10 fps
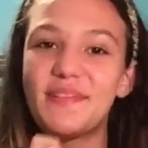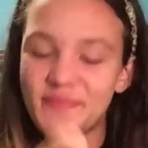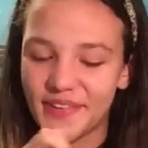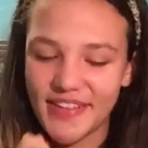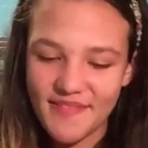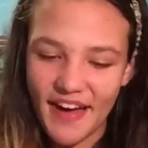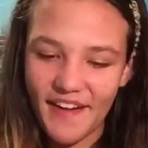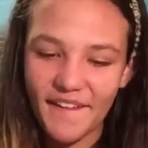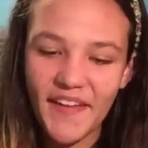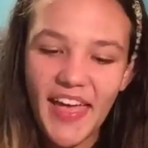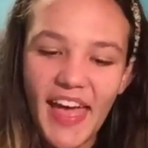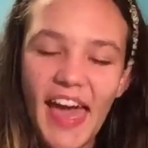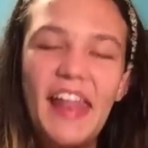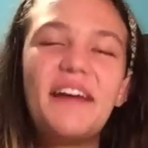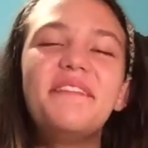to pull them out,
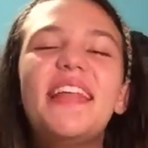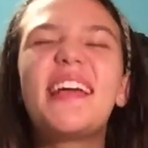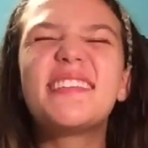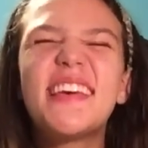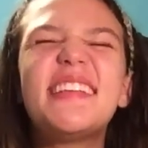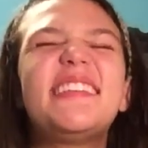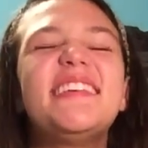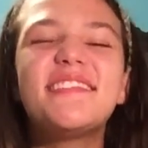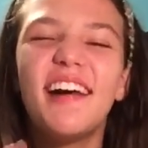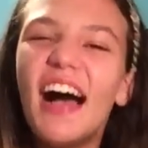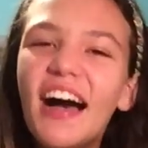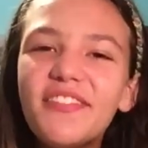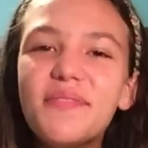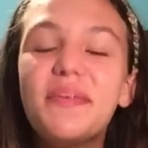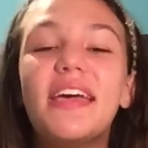and I would be like, take these
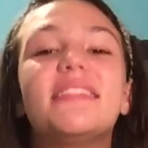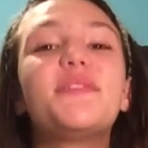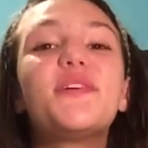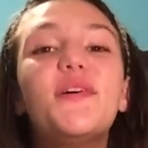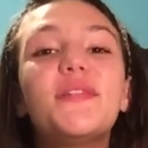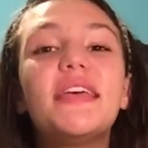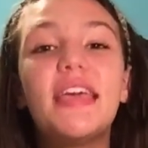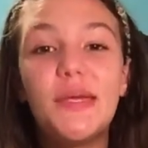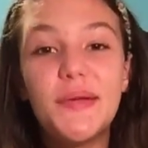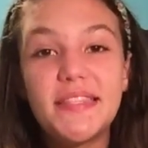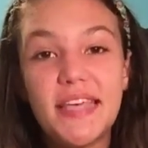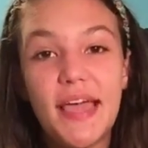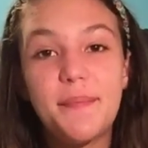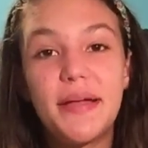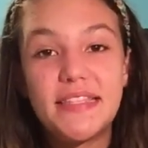off of me, and that would only
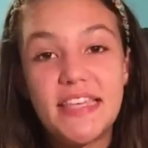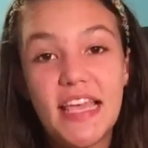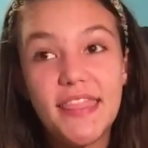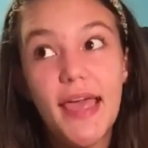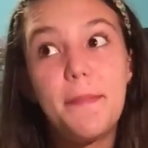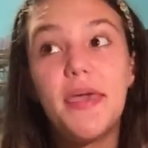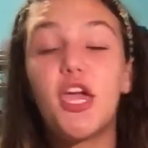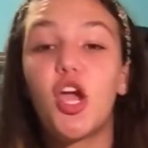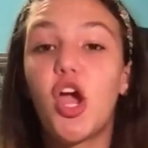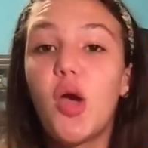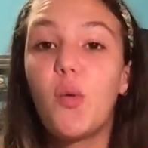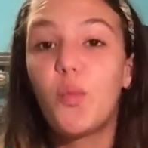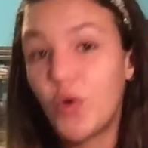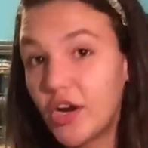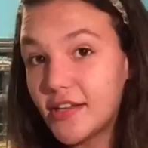irritate my teeth and make it hurt
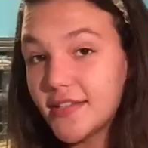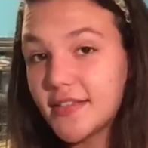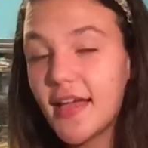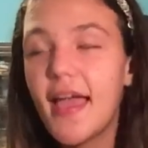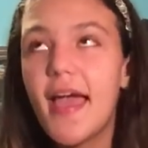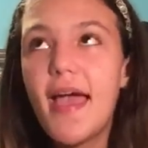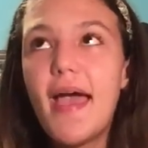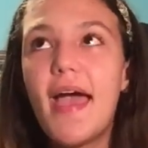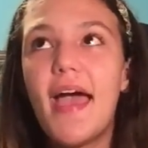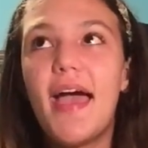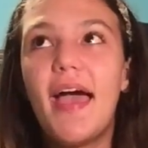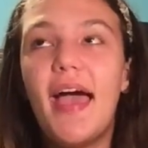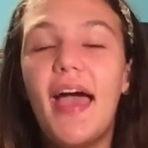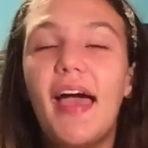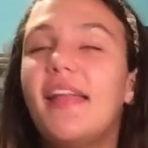worse.
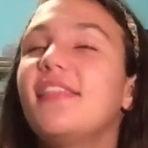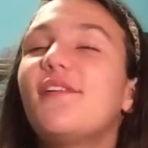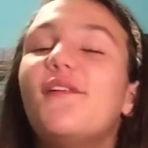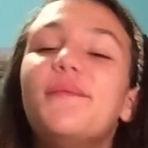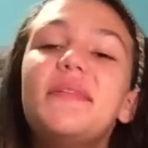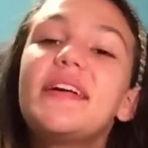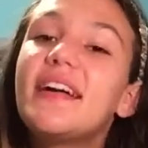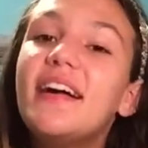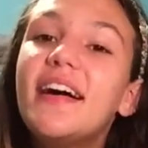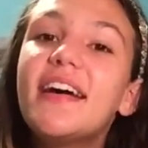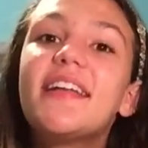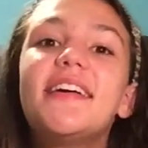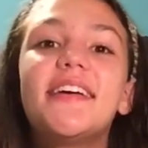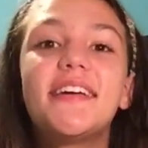And oh my god,